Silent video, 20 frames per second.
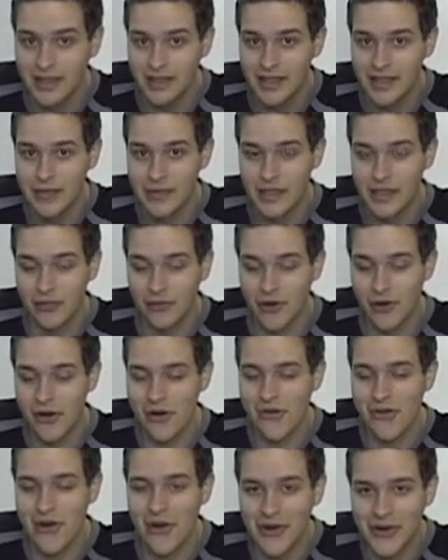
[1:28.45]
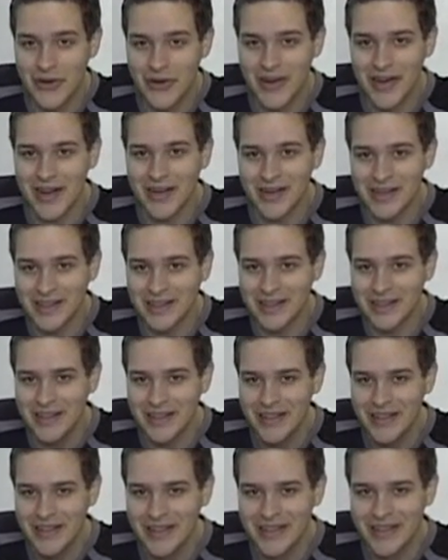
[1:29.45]
It'd be a very, very great idea.
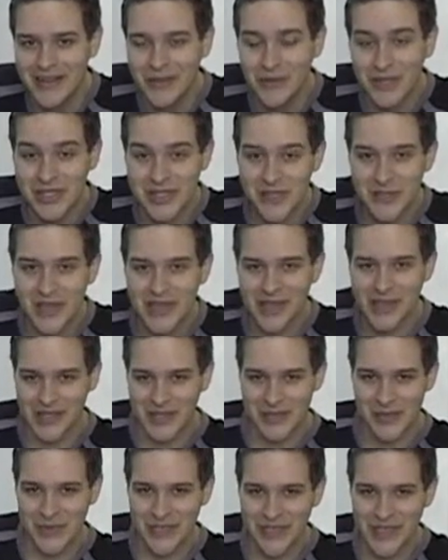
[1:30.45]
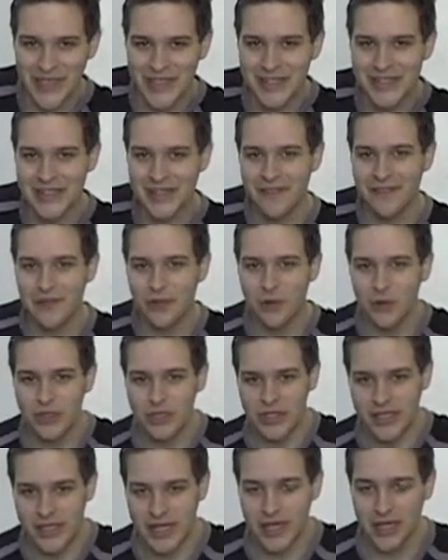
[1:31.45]
The reason being is because if you
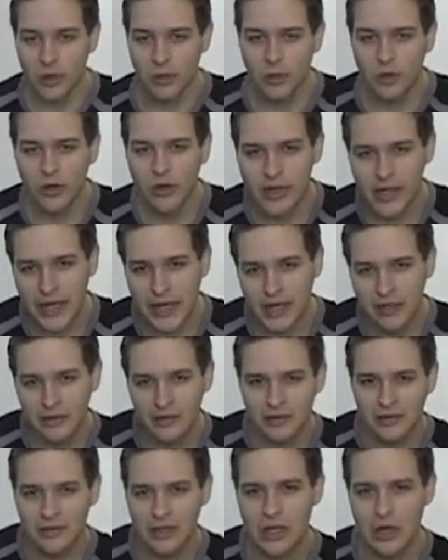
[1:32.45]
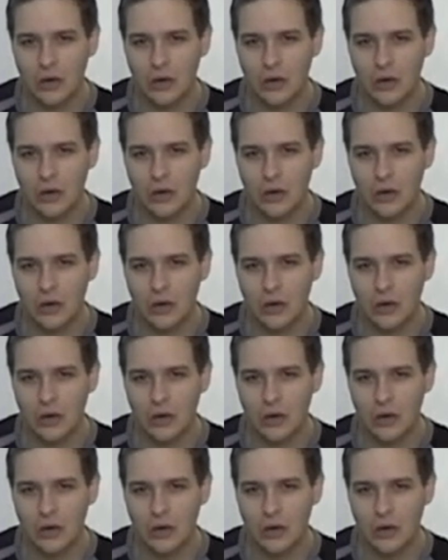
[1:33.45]
decide to work out